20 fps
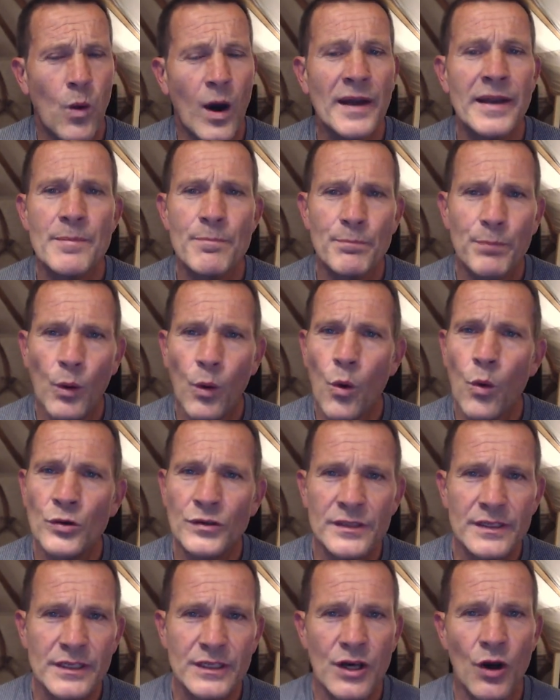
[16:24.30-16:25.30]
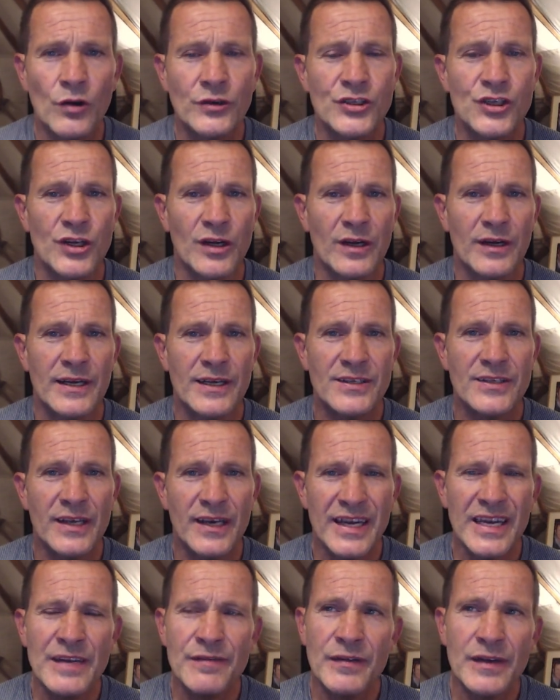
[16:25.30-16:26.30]
important gotcha, is
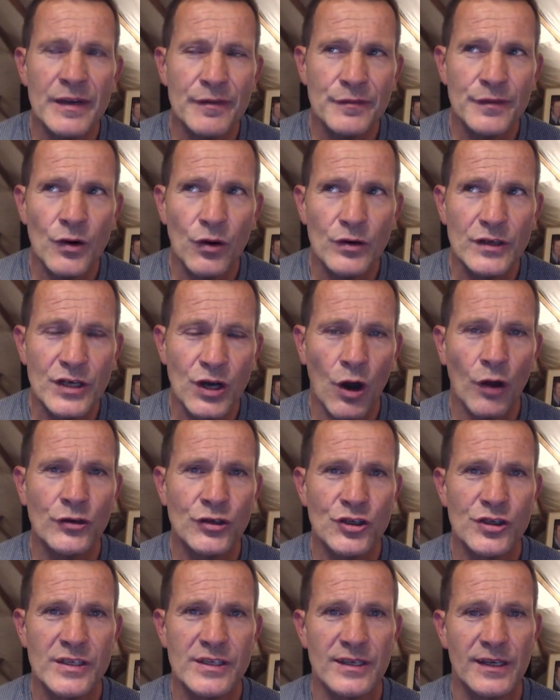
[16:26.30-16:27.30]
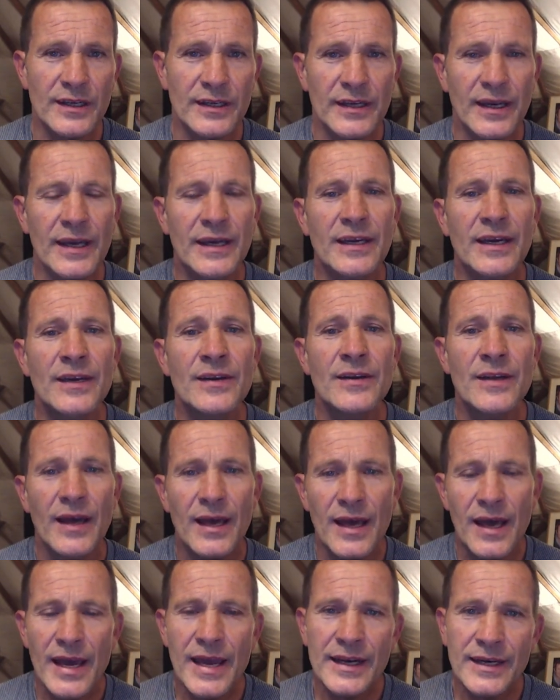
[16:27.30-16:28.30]
that even if not consciously, it can
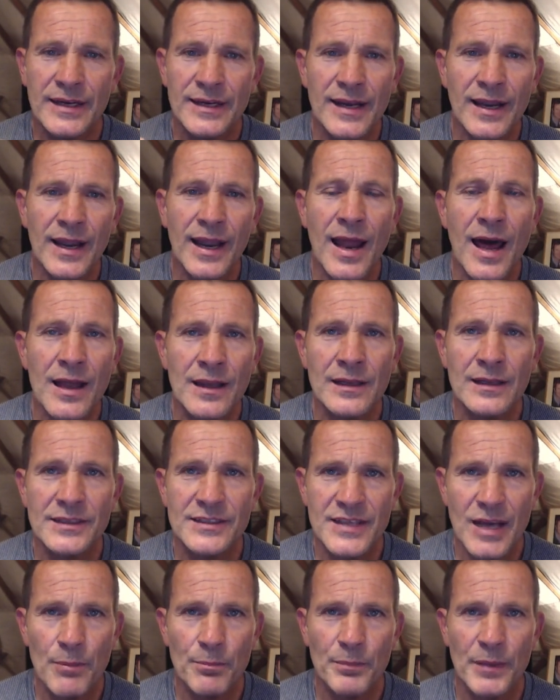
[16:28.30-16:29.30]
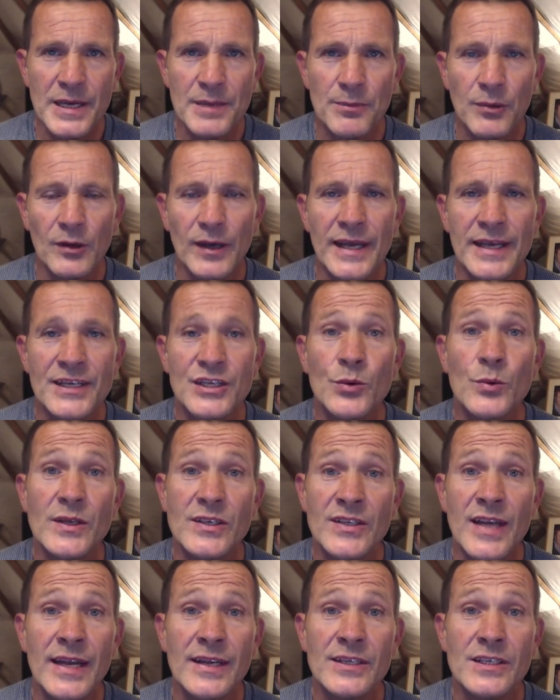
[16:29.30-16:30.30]
lull some people into a
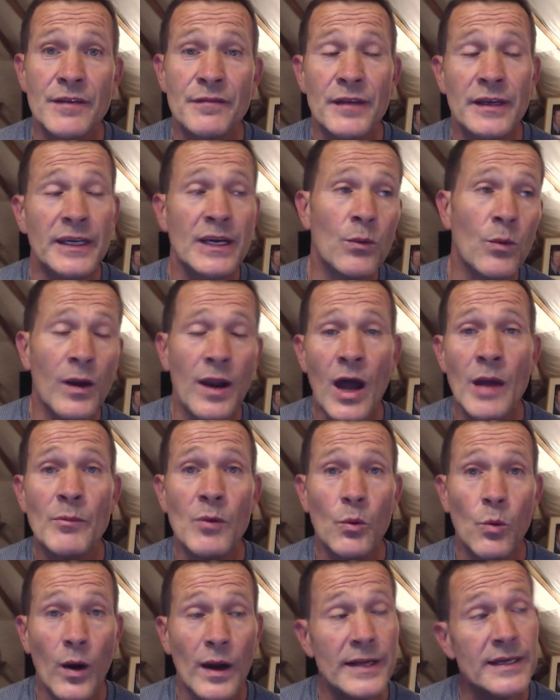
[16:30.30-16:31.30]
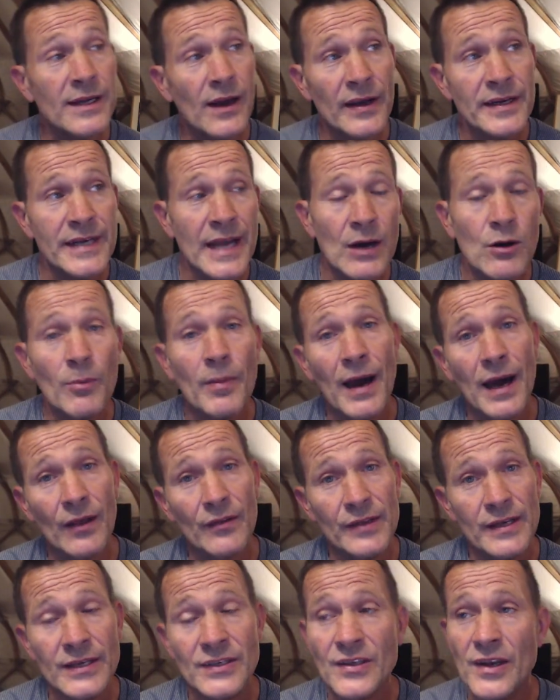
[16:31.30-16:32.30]
sense of thinking, well, I'm awake, I know
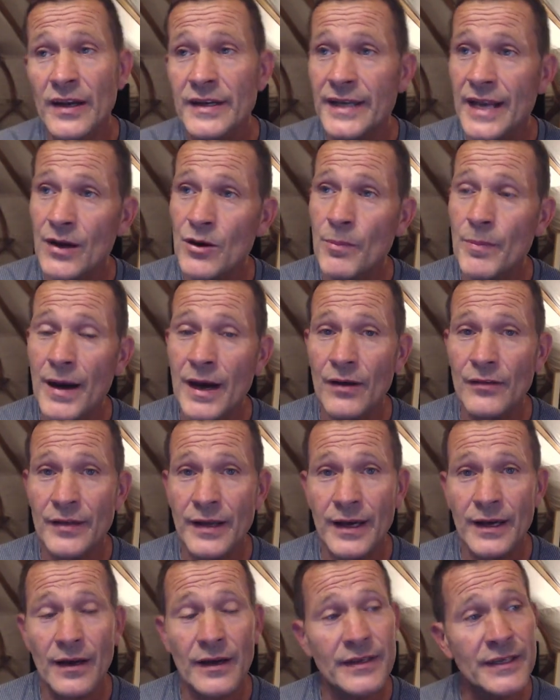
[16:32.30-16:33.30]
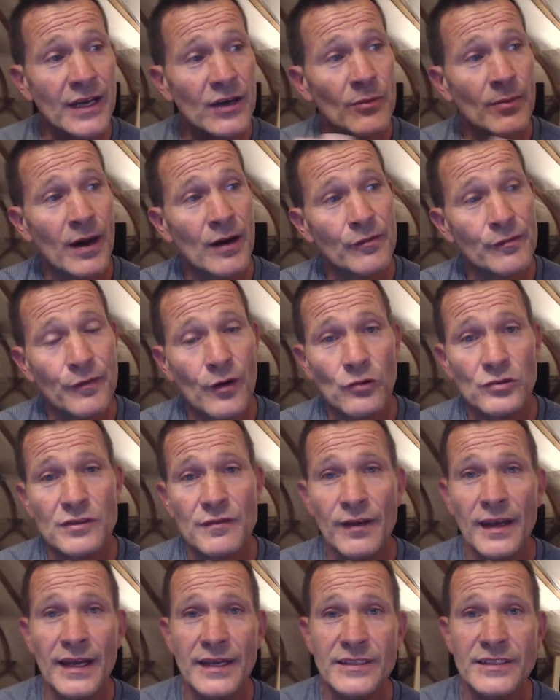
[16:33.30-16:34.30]
about this, I know about that, I know about false
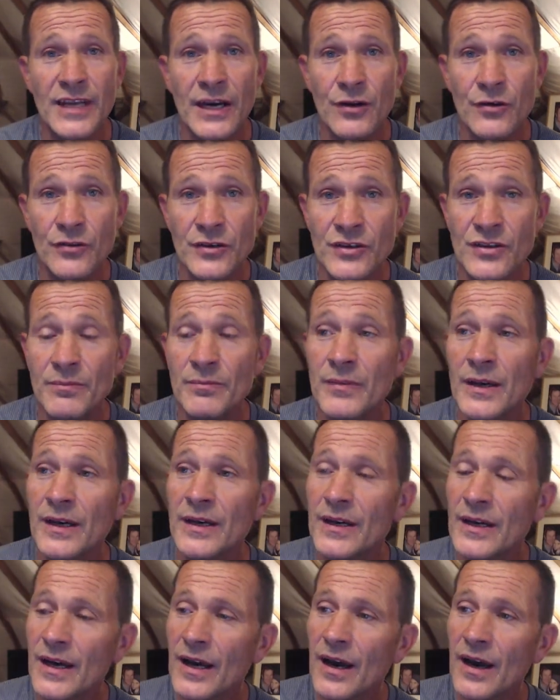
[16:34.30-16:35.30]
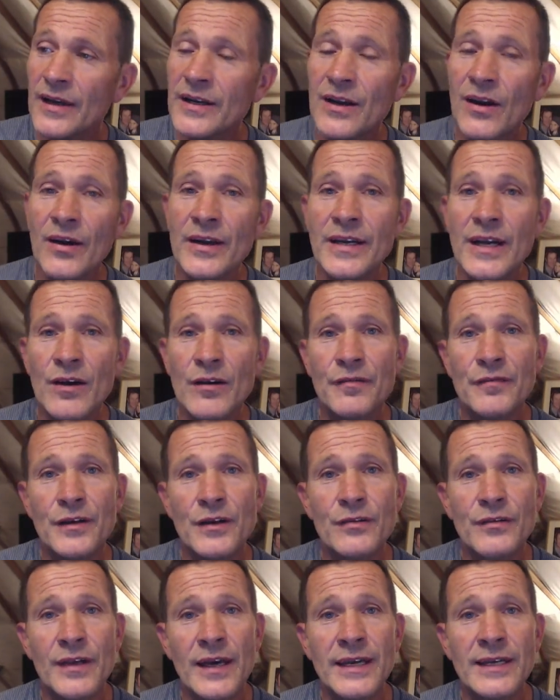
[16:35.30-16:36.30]
flag terrorism, I know a
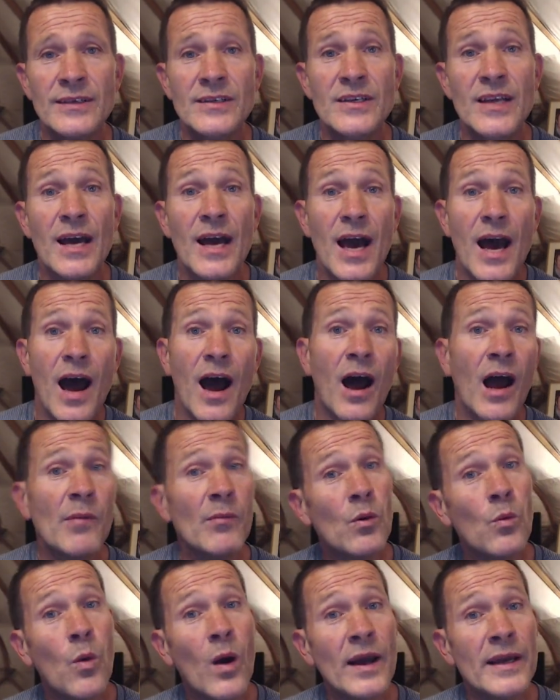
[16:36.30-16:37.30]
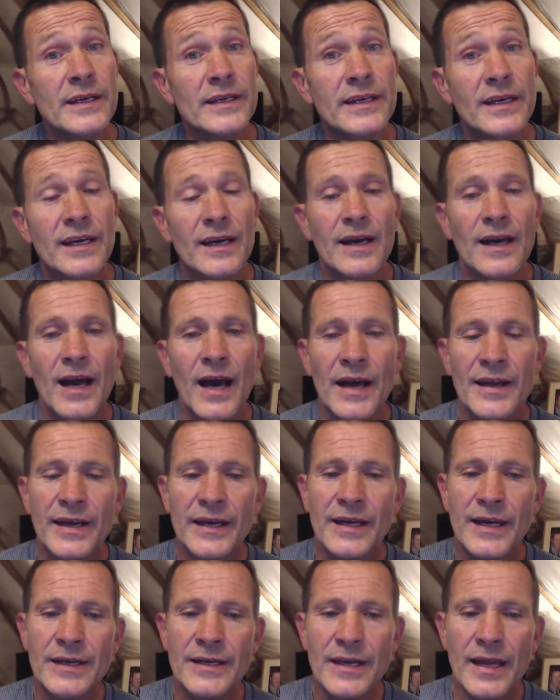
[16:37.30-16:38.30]
few things, I'm awake. And
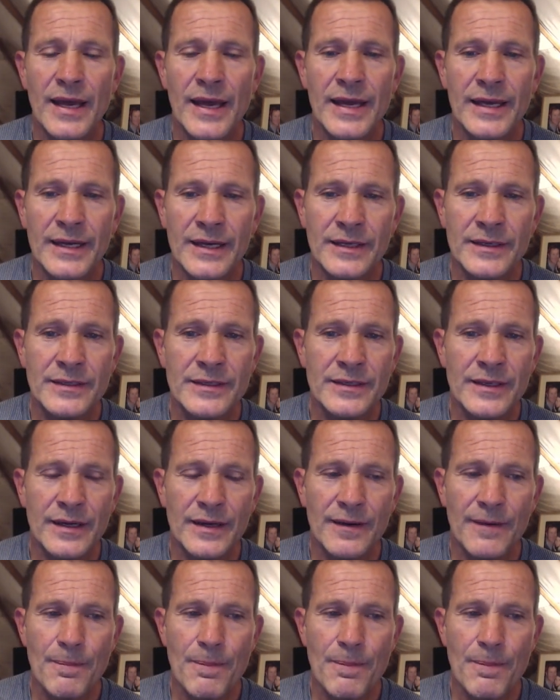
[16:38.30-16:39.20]
it can